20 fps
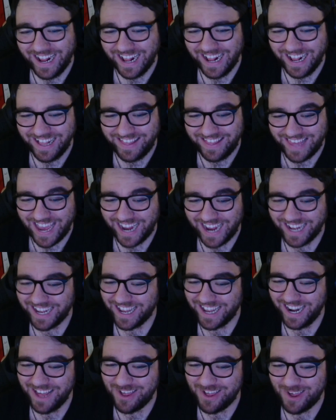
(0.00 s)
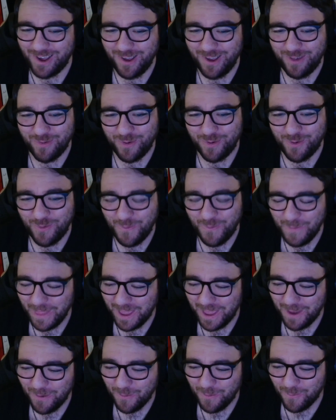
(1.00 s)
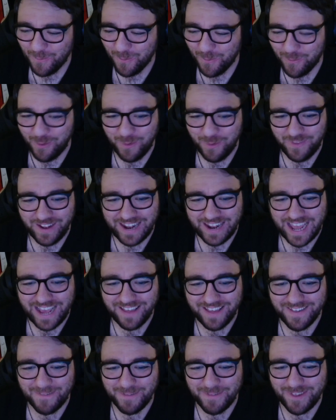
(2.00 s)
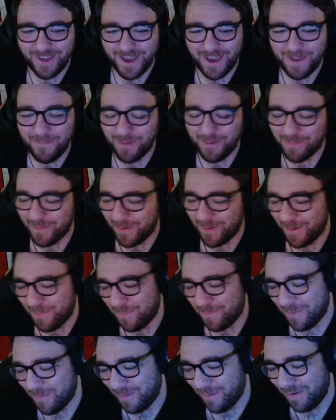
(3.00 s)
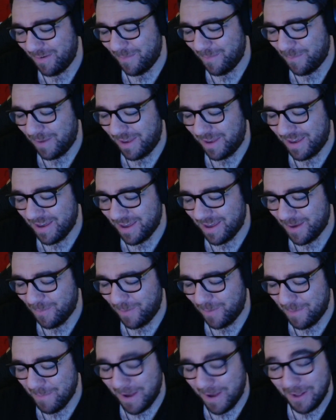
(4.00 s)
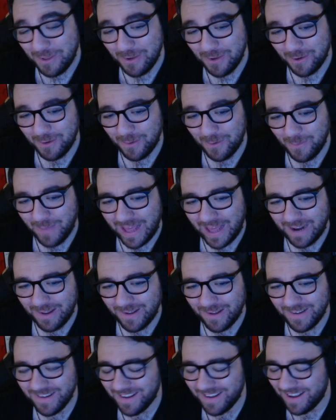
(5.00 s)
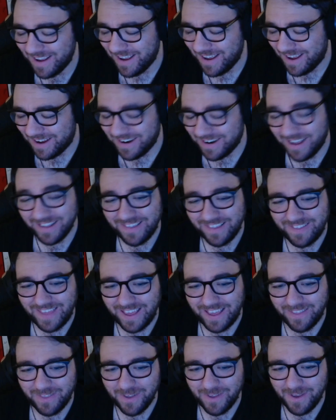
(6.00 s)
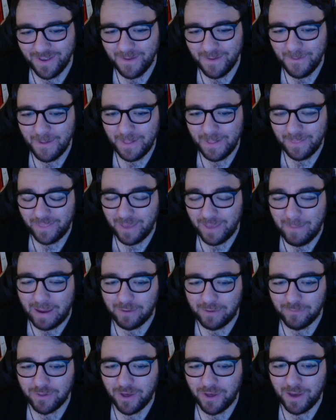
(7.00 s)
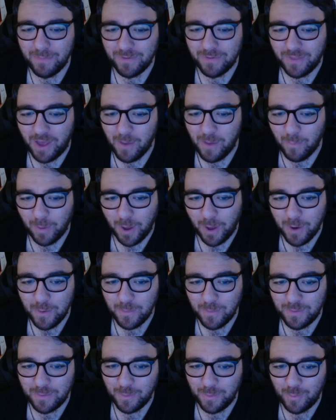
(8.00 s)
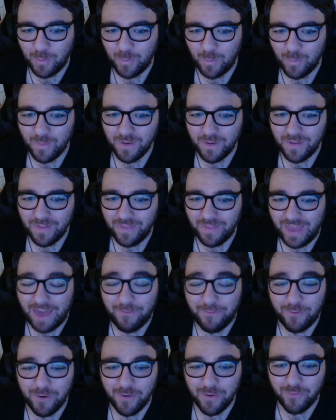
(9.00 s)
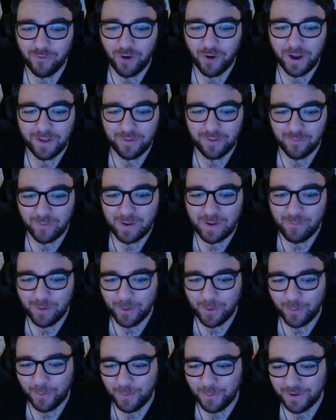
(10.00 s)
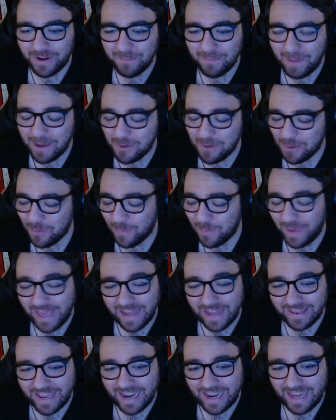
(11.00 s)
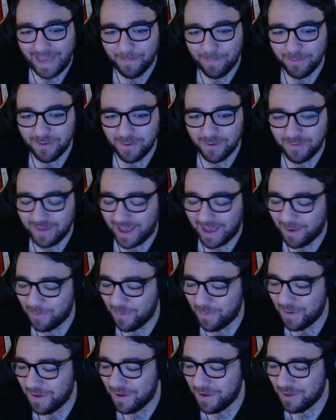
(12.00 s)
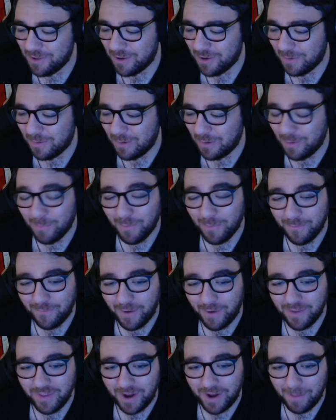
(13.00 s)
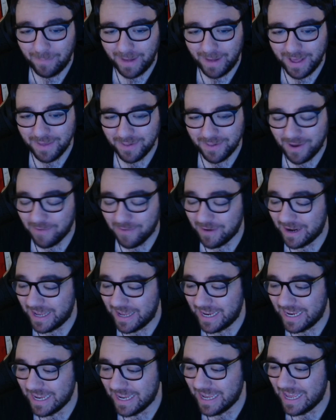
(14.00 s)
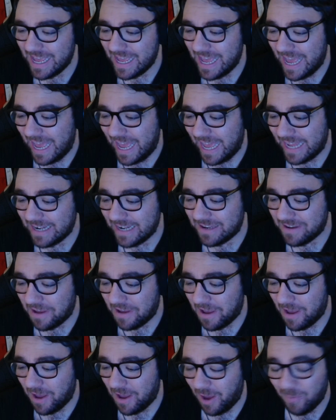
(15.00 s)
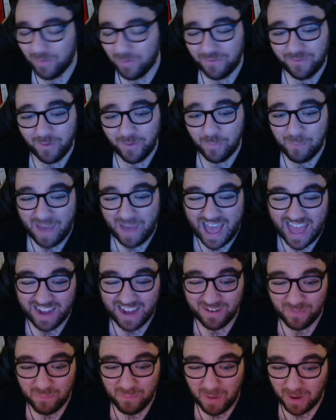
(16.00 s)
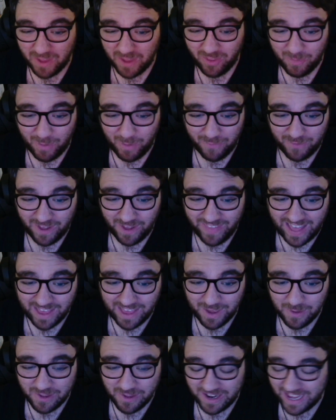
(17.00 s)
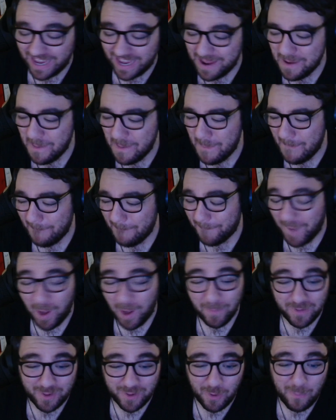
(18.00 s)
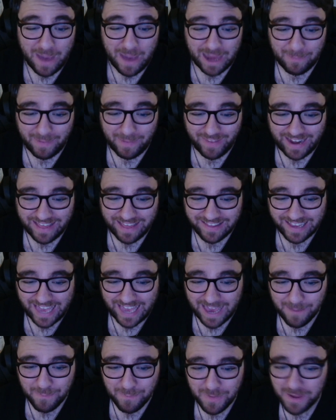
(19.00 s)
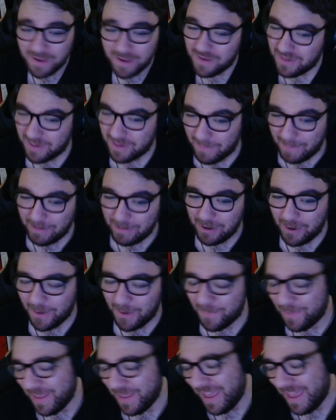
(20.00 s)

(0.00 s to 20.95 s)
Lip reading: Technical issues will ruin the day sometimes, but we march on and all that lot. I'd like to think that the amount of times that I will go to the effort of trying to re-record and make sure we get daily episodes out shows a lot more fight than our players currently, and I would feel bad bugging them off like that usually, but I'm still mad about the Leicester game, so maybe not.